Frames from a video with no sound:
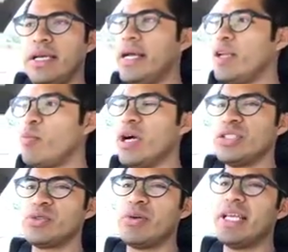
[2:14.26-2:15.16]
And your
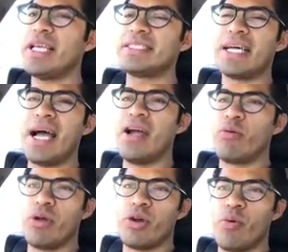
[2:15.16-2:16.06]
muscles really get
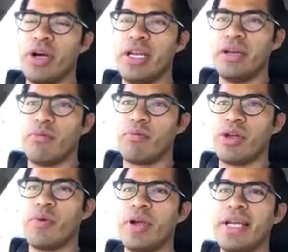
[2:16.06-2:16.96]
tired when you're working.
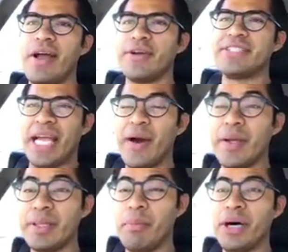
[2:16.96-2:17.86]
When you're working out, you're
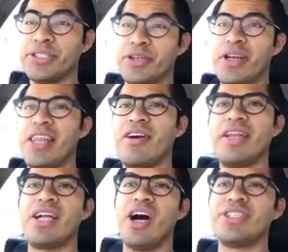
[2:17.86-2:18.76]
tearing the muscle. You're
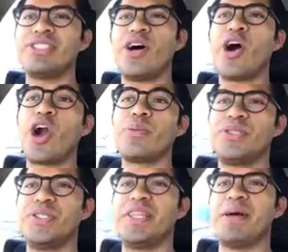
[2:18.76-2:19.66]
literally causing
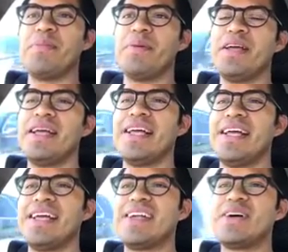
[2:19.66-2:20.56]
harm to them,
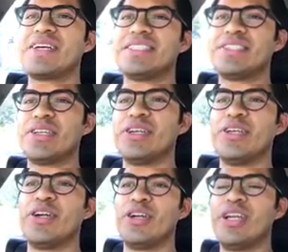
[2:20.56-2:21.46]
you know, because
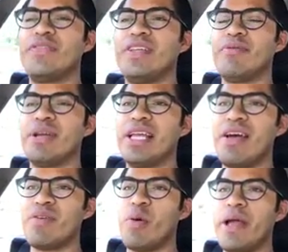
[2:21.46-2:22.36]
you're lifting a really
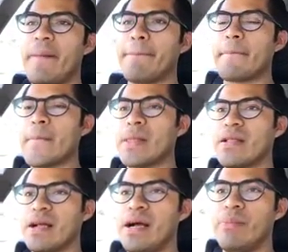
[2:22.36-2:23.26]
heavy weight
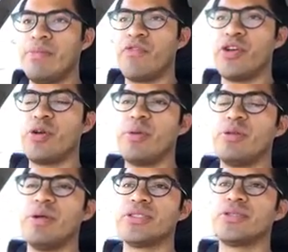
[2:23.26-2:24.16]
for you to
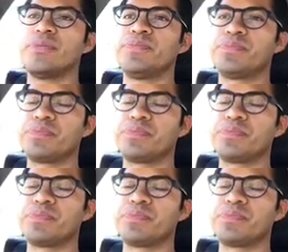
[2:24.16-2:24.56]
build muscle.